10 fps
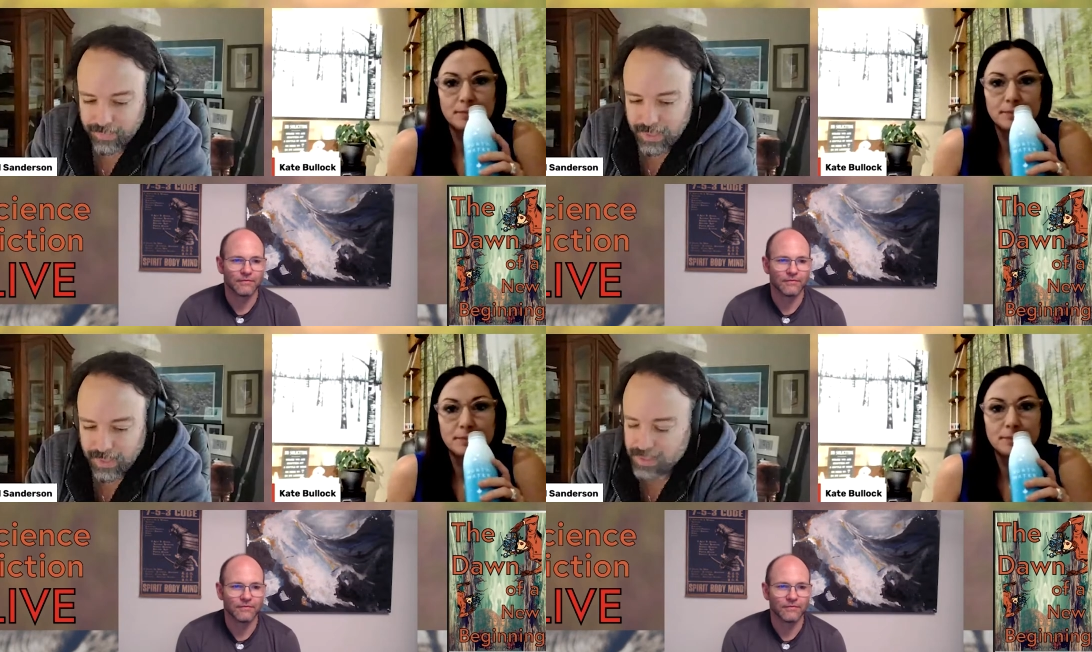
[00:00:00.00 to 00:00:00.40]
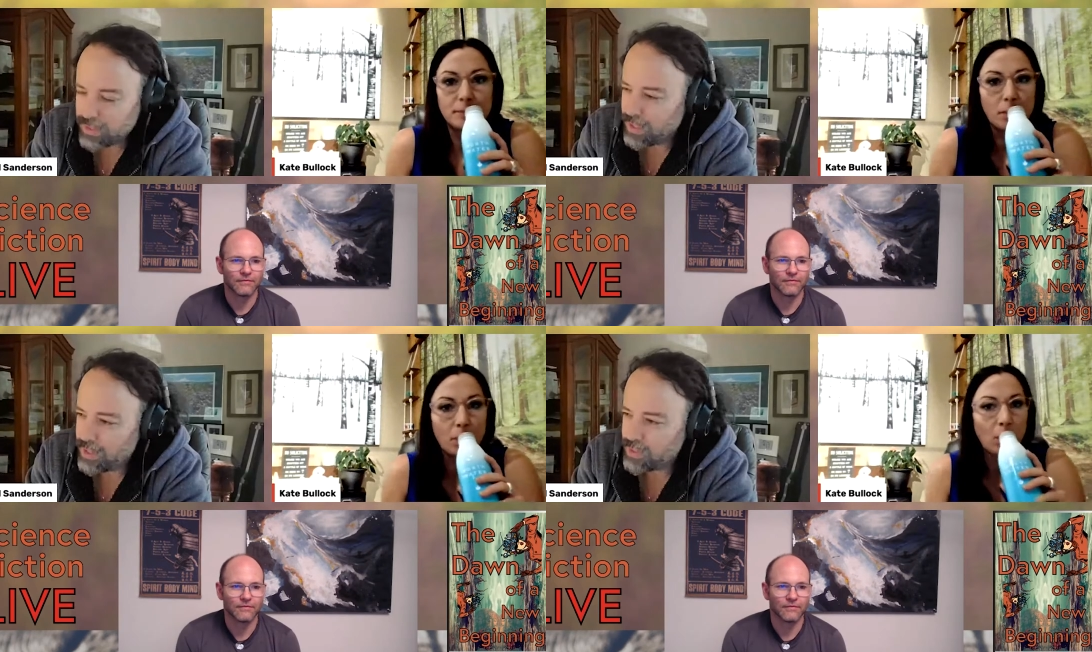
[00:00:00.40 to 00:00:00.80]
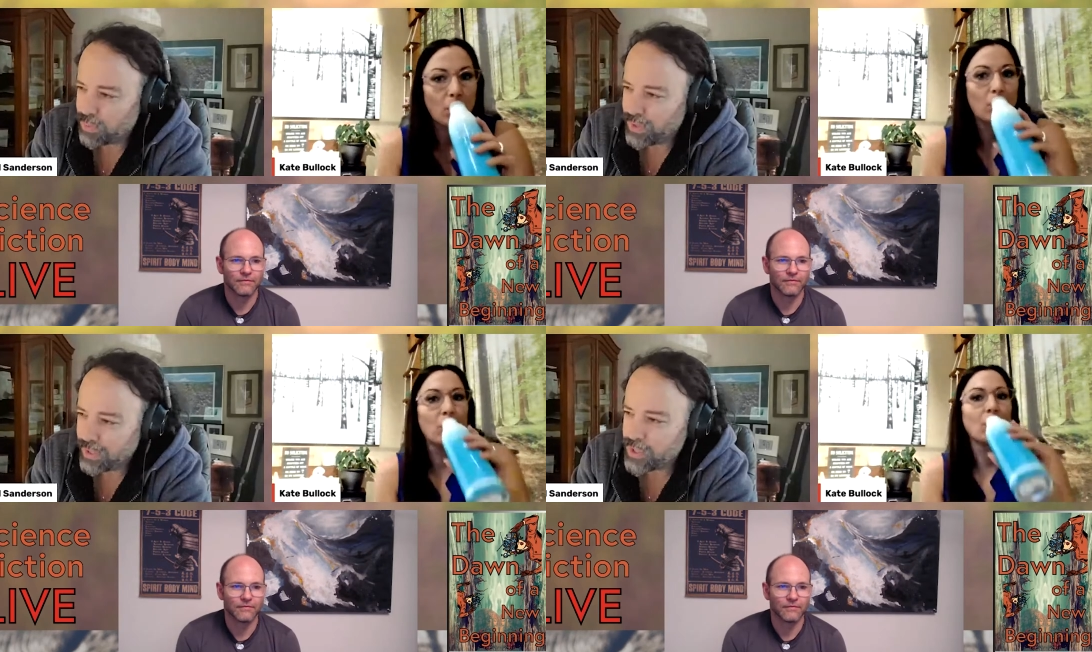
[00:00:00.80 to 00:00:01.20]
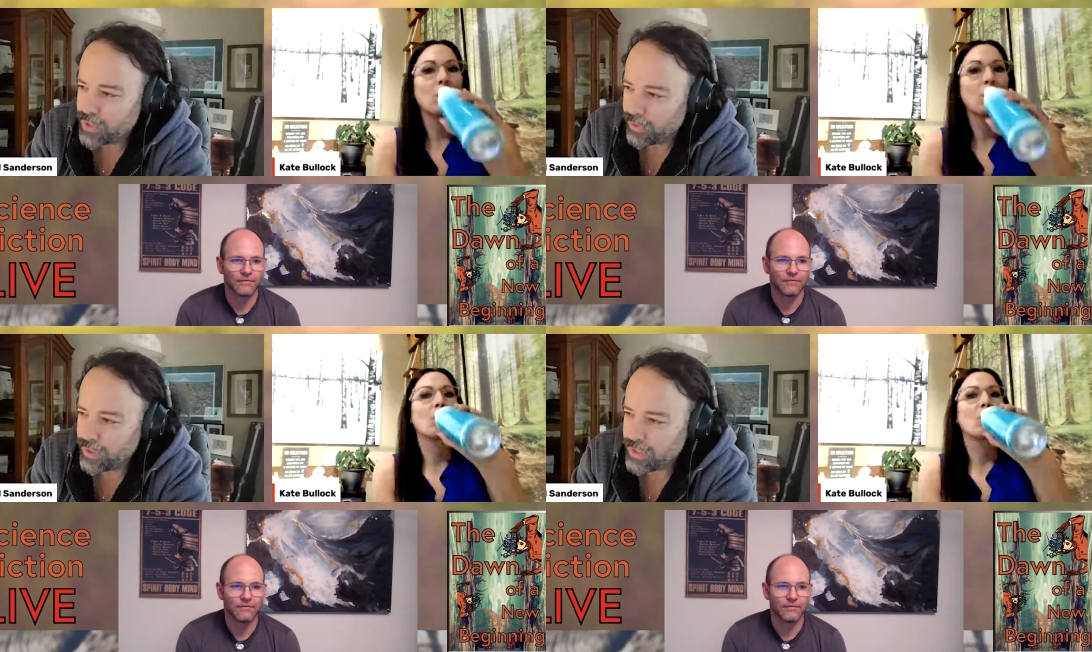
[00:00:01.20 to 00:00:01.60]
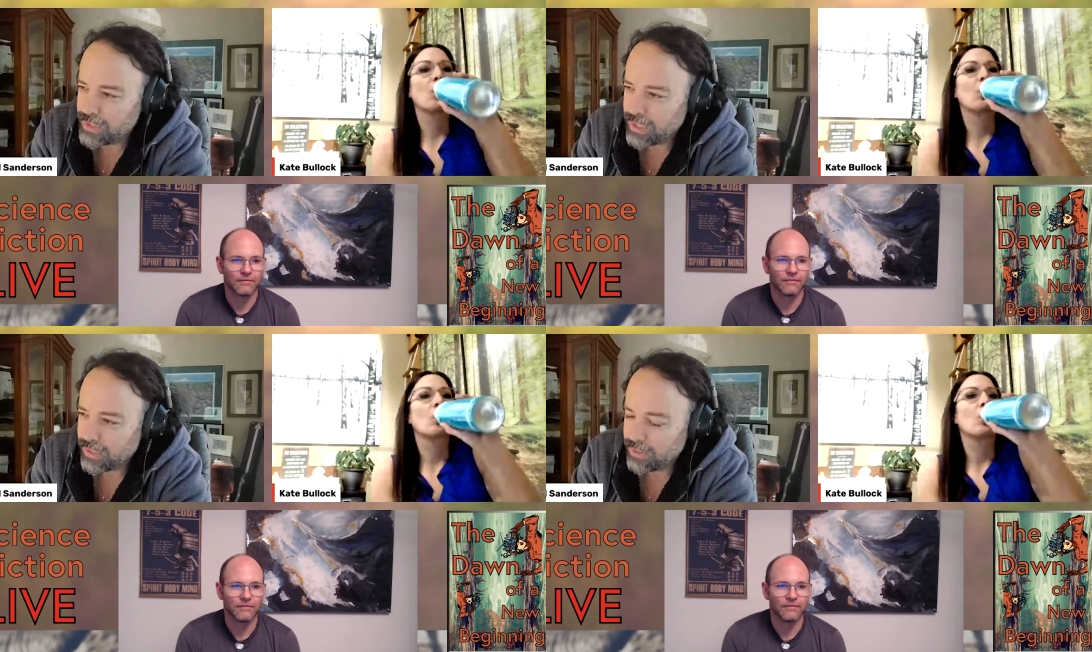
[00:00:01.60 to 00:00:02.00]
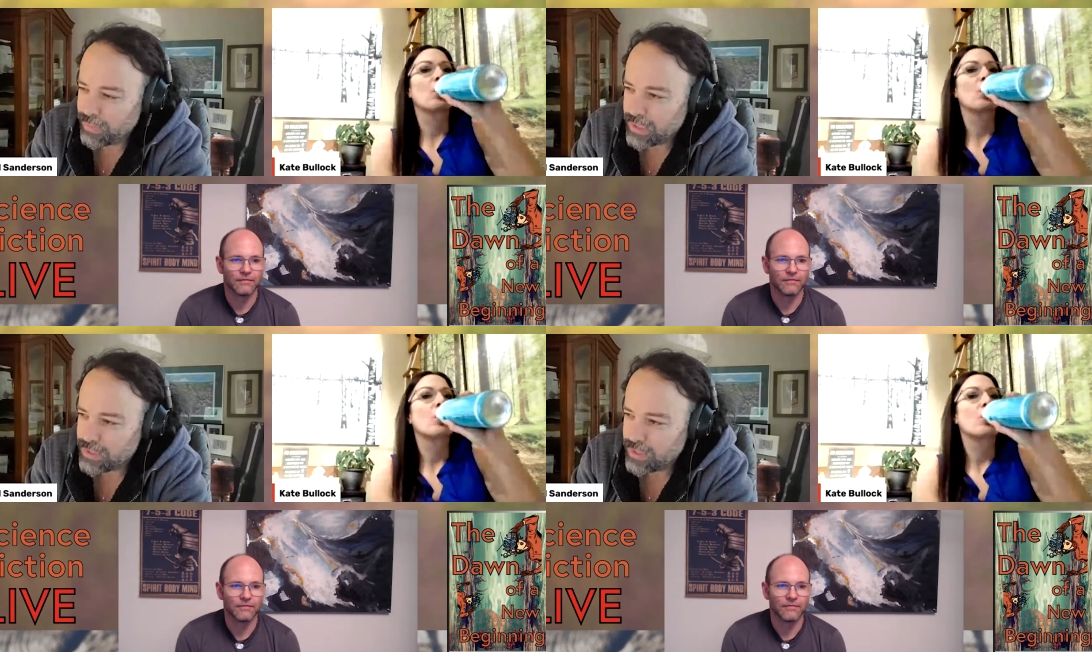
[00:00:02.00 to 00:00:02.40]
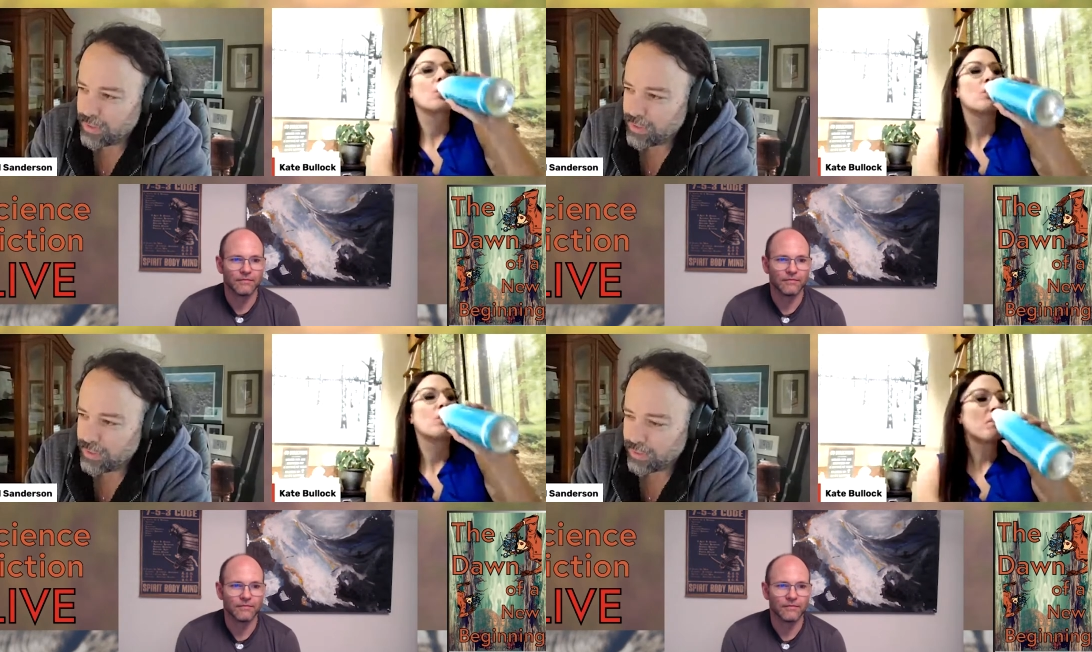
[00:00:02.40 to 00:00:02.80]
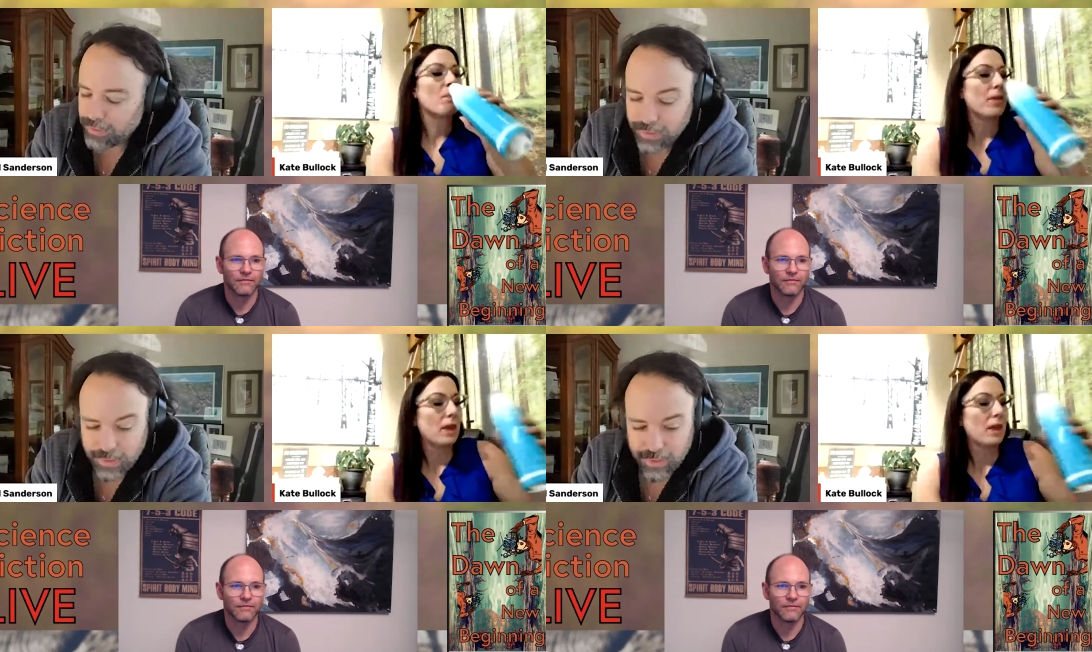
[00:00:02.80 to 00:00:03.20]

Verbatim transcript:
Speaker 1: it is it is production orientated because you you know you,